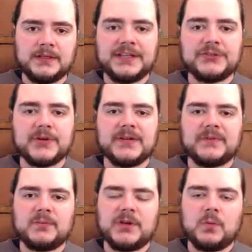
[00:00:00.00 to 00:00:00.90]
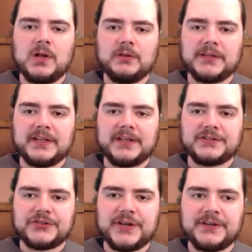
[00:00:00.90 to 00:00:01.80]
He drank from it while looking
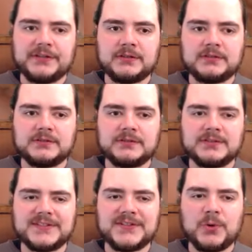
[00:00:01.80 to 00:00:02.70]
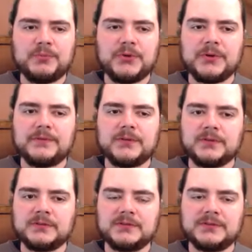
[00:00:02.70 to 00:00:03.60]
at Shannon. So beautiful,